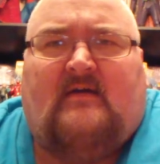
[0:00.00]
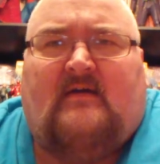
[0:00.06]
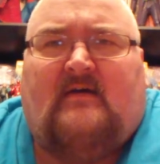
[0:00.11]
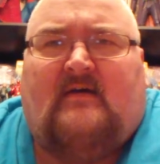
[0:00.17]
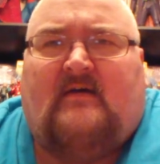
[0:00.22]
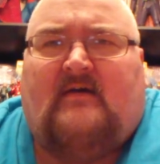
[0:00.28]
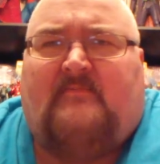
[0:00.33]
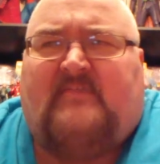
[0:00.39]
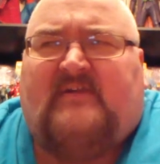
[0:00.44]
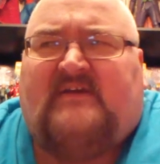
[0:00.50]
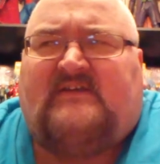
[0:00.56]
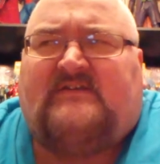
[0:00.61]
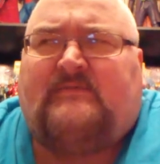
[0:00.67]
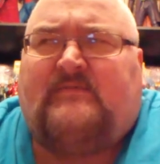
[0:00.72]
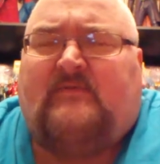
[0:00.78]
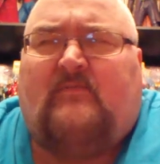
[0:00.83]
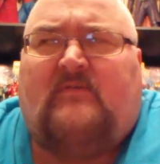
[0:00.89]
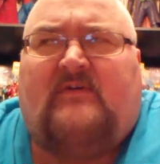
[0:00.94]
Uh, peace
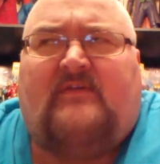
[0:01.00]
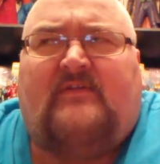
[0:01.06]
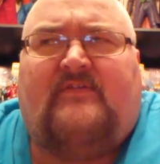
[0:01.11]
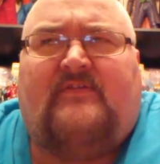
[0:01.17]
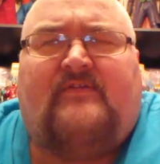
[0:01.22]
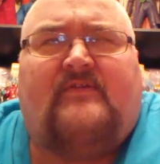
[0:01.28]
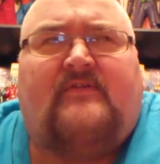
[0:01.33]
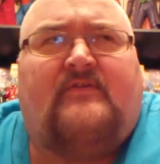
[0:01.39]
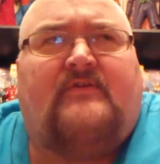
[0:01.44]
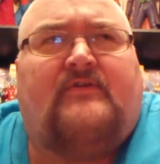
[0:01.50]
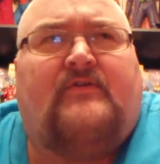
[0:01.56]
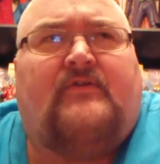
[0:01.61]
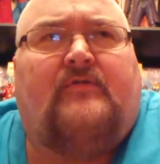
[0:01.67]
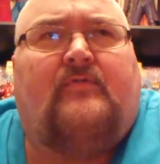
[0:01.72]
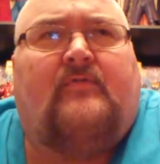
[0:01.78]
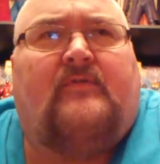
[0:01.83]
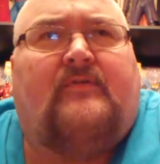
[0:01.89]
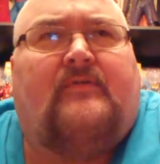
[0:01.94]
be with
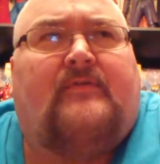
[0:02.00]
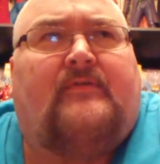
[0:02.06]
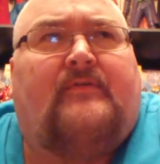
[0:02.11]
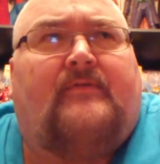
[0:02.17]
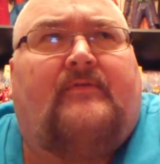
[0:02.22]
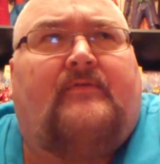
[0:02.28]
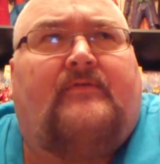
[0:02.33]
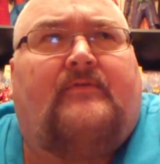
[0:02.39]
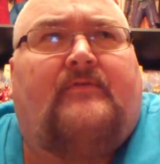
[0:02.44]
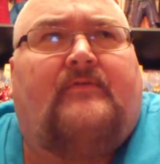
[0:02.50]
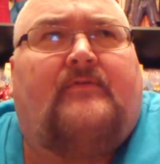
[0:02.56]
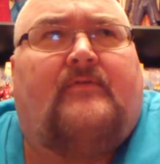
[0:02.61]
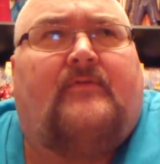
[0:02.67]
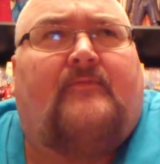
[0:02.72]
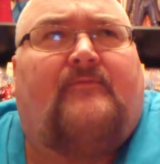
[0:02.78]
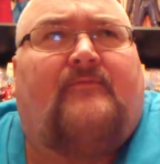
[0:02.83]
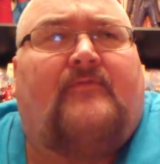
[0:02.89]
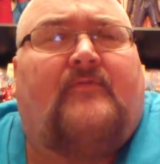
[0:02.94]
you and
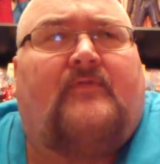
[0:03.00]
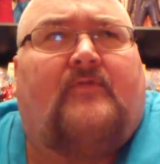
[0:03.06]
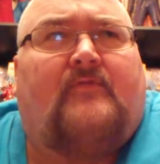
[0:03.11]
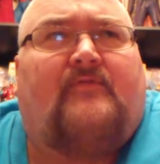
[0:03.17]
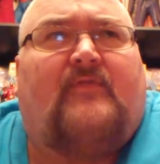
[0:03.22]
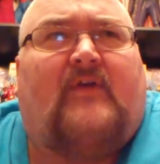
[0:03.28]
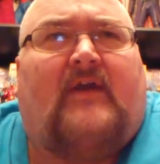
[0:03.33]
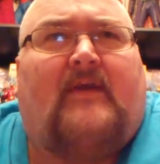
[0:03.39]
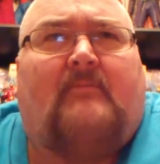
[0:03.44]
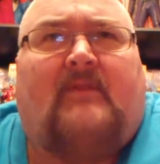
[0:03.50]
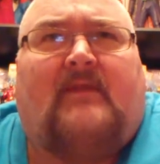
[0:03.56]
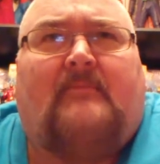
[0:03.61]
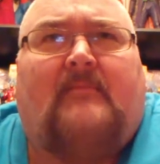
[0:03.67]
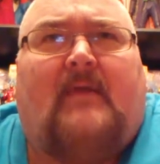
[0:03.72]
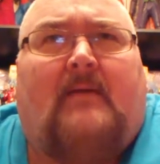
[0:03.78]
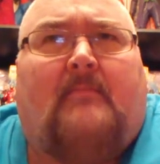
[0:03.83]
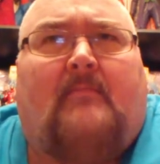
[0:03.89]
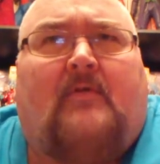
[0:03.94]
your your family
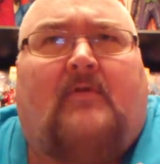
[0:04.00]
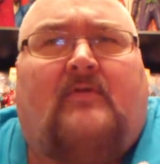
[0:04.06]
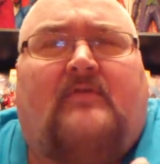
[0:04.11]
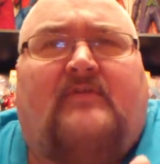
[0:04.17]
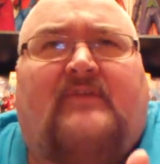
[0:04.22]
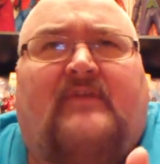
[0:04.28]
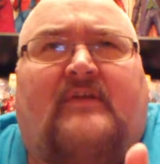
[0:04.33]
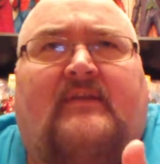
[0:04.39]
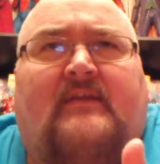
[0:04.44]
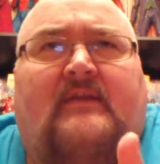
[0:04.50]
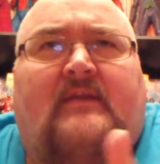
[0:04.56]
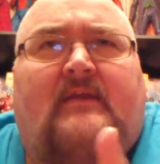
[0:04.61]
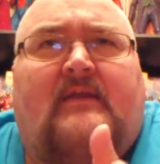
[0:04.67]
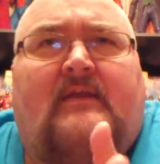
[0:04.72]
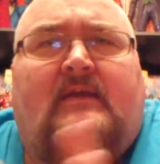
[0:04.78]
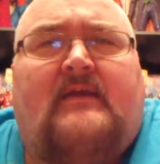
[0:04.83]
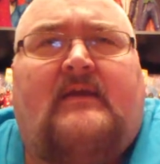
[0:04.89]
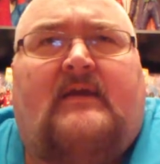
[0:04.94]
members and
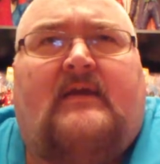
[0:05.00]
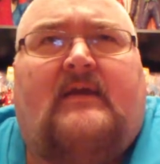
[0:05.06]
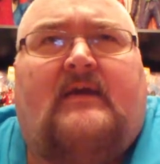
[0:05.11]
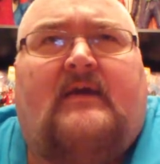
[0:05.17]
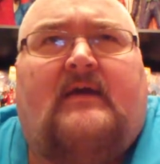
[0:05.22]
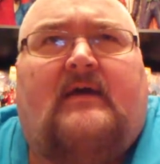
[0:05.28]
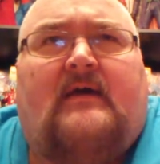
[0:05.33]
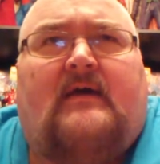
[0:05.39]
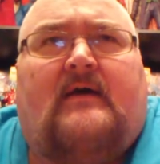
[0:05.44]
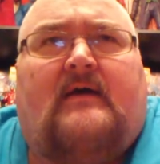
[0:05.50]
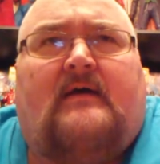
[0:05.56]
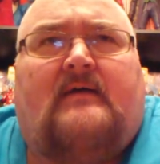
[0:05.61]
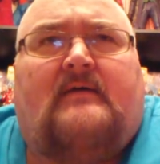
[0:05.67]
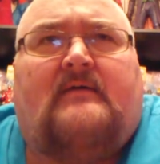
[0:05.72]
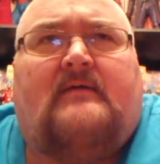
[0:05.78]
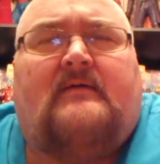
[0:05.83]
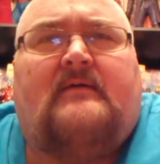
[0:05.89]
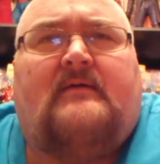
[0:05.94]
uh,
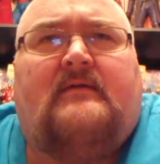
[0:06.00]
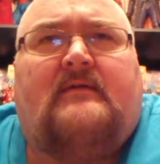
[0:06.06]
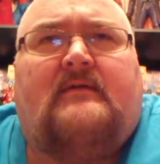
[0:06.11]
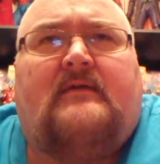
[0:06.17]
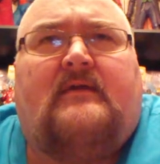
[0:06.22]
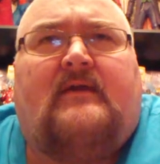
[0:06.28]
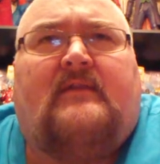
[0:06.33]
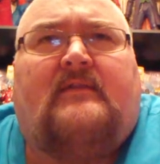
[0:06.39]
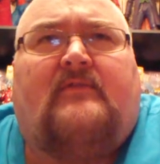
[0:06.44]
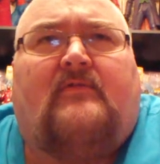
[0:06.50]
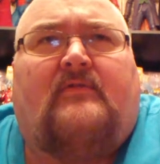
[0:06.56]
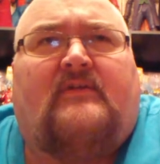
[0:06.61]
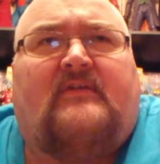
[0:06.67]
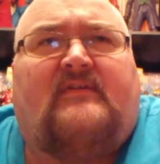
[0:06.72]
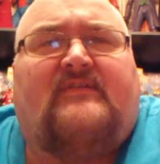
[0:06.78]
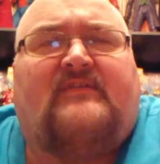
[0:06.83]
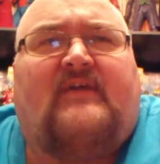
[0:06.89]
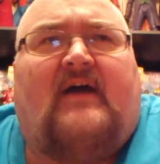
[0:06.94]
and during
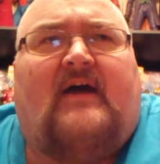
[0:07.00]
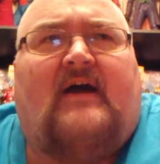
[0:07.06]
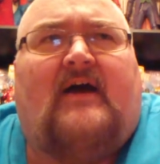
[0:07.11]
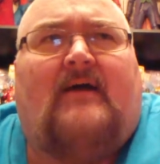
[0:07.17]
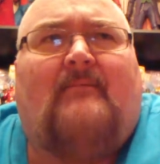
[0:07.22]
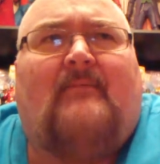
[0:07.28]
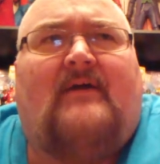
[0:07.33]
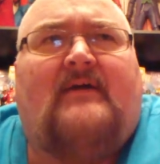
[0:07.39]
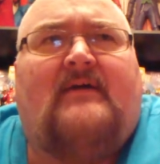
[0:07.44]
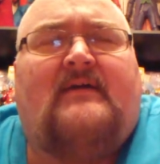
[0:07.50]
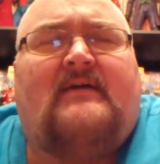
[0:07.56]
this time.